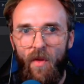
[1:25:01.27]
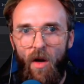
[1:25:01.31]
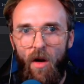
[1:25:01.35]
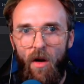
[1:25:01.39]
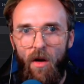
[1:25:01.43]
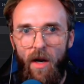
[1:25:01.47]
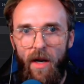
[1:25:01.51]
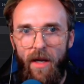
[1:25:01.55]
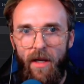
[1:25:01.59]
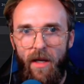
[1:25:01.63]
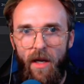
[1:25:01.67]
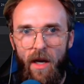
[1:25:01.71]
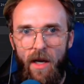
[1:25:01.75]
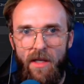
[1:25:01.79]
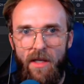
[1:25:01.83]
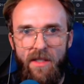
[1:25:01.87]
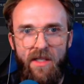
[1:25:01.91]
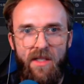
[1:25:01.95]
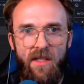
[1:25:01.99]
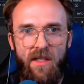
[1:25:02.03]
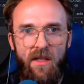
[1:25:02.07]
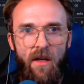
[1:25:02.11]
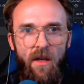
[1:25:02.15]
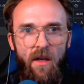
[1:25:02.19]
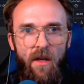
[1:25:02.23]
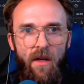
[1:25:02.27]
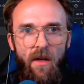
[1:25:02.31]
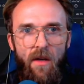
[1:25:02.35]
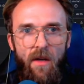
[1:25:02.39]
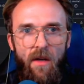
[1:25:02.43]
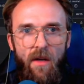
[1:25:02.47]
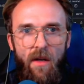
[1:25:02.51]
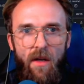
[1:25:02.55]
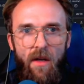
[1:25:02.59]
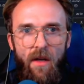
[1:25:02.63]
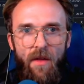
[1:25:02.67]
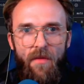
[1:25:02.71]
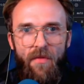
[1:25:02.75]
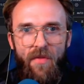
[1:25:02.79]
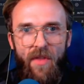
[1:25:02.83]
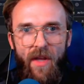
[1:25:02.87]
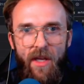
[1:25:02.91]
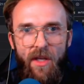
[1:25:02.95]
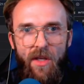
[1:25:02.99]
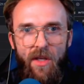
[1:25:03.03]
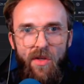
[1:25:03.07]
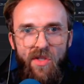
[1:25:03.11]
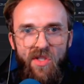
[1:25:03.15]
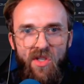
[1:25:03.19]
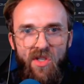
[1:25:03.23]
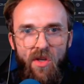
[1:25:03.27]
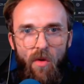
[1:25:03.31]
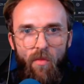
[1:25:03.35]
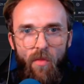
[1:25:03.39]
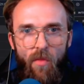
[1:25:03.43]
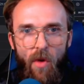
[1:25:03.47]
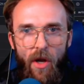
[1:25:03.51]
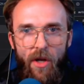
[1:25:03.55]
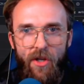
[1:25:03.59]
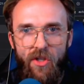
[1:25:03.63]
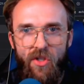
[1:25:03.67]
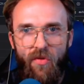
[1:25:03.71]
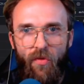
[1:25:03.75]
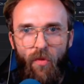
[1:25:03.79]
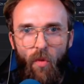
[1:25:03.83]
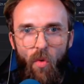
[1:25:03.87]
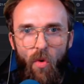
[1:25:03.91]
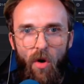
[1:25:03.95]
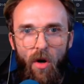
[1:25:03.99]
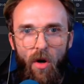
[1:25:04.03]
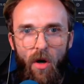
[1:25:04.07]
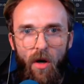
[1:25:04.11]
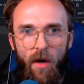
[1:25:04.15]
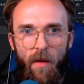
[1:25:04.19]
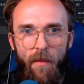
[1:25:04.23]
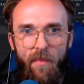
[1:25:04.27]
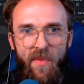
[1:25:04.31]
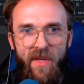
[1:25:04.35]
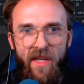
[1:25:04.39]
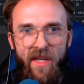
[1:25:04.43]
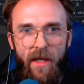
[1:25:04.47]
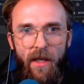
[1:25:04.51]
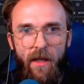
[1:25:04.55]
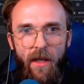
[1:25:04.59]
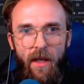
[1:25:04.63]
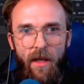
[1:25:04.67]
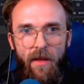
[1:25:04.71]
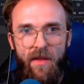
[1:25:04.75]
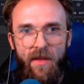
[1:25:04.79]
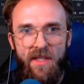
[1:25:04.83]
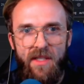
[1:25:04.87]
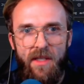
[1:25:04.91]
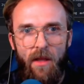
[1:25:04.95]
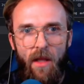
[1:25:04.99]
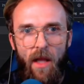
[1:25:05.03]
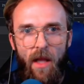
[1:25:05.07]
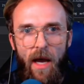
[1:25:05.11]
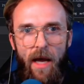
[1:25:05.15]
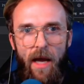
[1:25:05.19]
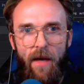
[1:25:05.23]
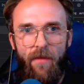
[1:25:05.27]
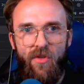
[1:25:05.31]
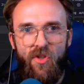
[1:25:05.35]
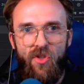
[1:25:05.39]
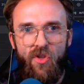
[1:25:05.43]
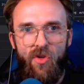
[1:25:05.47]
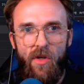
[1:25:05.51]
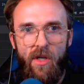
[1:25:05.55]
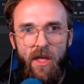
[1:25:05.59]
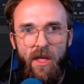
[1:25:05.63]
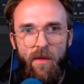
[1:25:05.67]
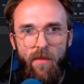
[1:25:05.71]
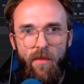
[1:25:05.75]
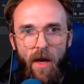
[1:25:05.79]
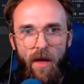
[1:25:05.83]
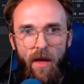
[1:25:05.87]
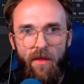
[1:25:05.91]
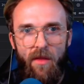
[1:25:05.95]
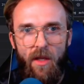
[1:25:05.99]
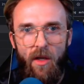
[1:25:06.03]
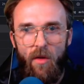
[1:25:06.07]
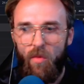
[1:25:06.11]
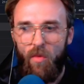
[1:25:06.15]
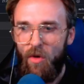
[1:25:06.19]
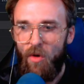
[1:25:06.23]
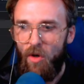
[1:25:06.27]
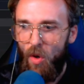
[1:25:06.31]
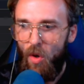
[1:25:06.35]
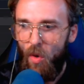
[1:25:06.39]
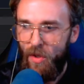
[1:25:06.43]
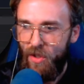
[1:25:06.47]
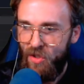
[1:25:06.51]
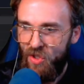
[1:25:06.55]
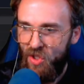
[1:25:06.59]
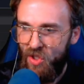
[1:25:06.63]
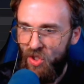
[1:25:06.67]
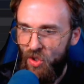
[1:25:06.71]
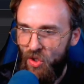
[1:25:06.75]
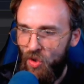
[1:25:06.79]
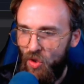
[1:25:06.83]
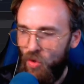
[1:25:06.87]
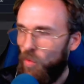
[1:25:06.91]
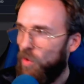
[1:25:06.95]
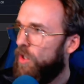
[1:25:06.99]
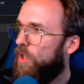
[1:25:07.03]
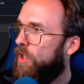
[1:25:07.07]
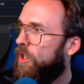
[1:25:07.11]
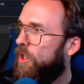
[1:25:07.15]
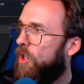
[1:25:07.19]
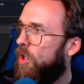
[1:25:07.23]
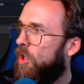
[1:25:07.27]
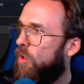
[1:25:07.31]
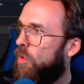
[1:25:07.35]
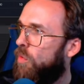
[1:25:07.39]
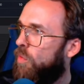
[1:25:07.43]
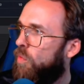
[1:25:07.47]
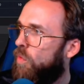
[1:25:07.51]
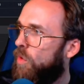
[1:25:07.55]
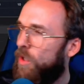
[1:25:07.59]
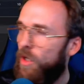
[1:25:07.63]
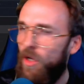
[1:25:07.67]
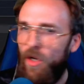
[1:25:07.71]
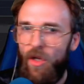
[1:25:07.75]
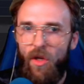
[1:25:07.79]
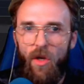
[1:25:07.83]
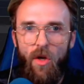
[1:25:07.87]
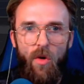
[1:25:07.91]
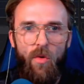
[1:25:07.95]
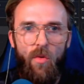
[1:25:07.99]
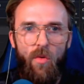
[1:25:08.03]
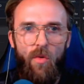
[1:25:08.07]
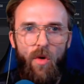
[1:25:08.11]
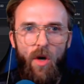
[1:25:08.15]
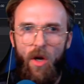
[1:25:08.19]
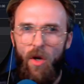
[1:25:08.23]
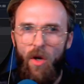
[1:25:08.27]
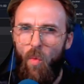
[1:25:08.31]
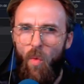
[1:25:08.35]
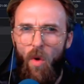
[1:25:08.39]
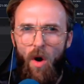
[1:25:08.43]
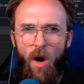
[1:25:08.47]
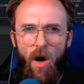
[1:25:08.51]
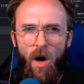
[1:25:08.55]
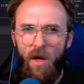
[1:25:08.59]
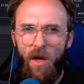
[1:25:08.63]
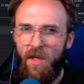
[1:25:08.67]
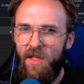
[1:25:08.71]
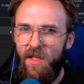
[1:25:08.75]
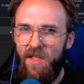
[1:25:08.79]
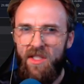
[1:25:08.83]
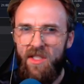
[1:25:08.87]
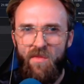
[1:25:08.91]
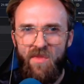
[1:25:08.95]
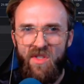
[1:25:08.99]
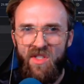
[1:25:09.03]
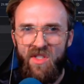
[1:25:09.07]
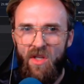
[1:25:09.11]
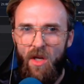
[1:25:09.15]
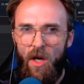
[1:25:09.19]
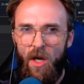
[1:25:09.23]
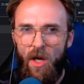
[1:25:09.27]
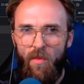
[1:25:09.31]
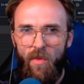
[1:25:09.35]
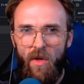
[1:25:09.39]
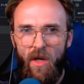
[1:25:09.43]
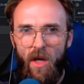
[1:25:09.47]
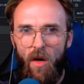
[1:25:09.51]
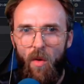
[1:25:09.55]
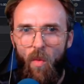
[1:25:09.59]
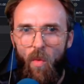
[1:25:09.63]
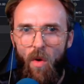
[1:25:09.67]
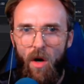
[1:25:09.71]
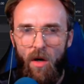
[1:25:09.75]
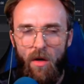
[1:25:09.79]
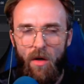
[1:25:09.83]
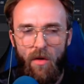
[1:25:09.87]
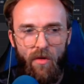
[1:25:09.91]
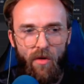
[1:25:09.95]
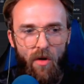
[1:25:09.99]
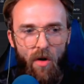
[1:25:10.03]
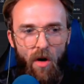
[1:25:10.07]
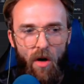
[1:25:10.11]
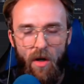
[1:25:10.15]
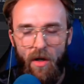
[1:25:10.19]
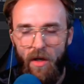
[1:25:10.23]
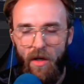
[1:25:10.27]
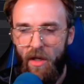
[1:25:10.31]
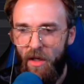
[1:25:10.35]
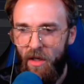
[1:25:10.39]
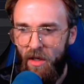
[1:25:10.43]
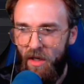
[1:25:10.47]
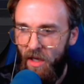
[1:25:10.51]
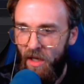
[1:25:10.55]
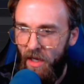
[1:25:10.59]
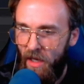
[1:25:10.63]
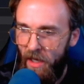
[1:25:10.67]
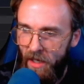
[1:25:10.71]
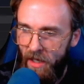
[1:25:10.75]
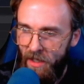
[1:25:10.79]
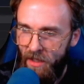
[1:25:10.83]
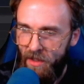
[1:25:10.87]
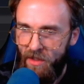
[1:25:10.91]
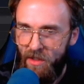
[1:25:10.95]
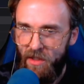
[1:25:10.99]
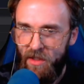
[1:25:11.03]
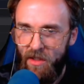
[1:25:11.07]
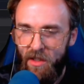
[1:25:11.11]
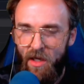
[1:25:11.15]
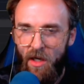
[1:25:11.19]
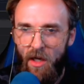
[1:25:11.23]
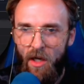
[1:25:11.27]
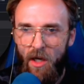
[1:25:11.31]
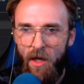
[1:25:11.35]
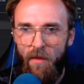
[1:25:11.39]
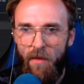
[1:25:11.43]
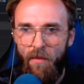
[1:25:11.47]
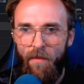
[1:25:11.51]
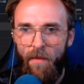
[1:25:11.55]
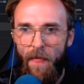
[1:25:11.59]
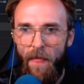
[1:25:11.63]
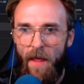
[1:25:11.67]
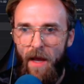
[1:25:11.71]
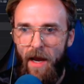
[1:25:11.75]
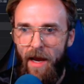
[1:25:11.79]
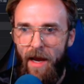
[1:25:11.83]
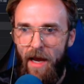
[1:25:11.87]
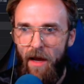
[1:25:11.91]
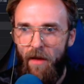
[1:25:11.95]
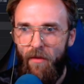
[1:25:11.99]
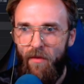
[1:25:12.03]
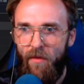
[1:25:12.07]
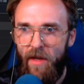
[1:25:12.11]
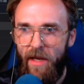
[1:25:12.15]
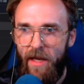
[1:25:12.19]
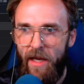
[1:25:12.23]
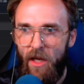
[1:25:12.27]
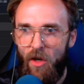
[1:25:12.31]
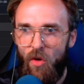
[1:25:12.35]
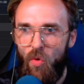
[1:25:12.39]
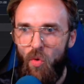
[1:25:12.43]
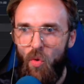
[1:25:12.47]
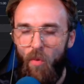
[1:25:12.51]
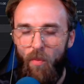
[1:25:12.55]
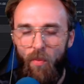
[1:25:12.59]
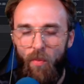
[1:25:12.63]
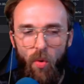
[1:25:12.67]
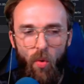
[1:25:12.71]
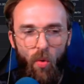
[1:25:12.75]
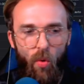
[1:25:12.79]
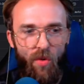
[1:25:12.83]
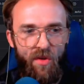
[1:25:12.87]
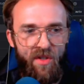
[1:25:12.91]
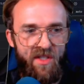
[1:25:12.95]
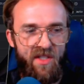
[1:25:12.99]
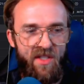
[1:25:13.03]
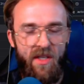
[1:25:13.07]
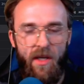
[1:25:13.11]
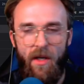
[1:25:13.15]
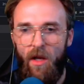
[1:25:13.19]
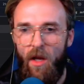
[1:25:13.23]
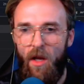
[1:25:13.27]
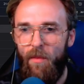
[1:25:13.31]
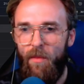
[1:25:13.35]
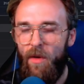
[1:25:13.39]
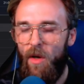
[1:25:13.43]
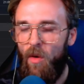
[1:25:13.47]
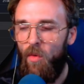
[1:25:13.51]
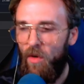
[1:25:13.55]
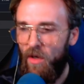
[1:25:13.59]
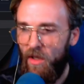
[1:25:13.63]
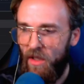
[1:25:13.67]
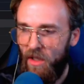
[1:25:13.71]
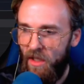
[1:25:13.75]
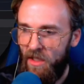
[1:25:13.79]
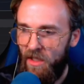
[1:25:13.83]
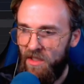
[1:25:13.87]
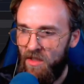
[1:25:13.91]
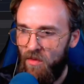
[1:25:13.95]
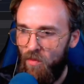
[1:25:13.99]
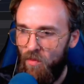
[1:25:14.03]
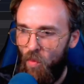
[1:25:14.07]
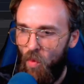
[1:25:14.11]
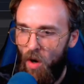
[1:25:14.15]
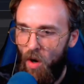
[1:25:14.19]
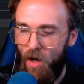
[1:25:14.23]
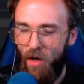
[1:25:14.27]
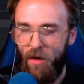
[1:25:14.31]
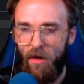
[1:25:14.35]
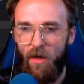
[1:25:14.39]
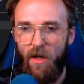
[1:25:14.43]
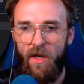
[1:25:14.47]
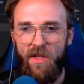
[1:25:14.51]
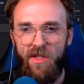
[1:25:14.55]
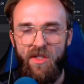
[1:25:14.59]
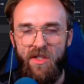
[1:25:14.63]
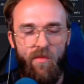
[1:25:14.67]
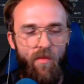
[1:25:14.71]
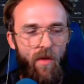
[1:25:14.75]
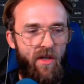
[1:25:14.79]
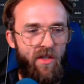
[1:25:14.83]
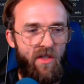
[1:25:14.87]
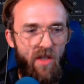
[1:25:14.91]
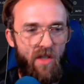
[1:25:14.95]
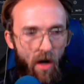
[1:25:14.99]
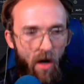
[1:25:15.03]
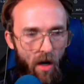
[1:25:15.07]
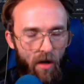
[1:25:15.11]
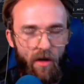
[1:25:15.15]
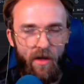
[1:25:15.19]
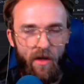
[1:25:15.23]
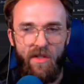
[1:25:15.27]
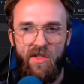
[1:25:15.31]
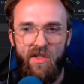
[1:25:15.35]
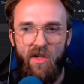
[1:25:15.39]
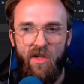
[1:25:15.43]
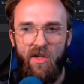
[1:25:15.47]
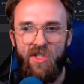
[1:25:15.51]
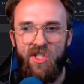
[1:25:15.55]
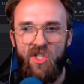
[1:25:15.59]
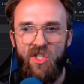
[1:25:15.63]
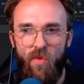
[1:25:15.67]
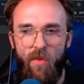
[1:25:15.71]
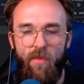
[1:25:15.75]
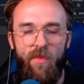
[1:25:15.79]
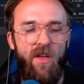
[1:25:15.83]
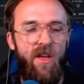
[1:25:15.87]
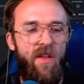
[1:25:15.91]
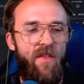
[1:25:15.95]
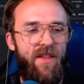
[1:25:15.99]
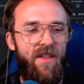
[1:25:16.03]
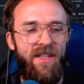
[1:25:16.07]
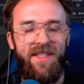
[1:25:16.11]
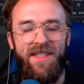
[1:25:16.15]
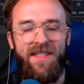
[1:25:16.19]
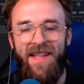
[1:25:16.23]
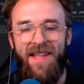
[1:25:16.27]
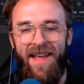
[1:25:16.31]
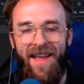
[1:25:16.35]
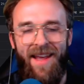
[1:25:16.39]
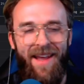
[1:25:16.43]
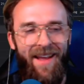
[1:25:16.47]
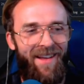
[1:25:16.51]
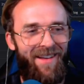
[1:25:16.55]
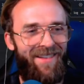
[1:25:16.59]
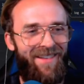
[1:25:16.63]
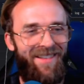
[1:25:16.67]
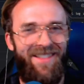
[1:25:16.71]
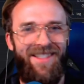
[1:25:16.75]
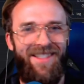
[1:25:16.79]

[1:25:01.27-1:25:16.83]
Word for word: All right, guys. thank you so much for being in this live stream. I think we're going to we're gonna go we're gonna go on a walk, get some sun. We gotta water the garden, and um, I have a cool pool to set up, and I want to get some water in it so my daughter can start swimming in this thing.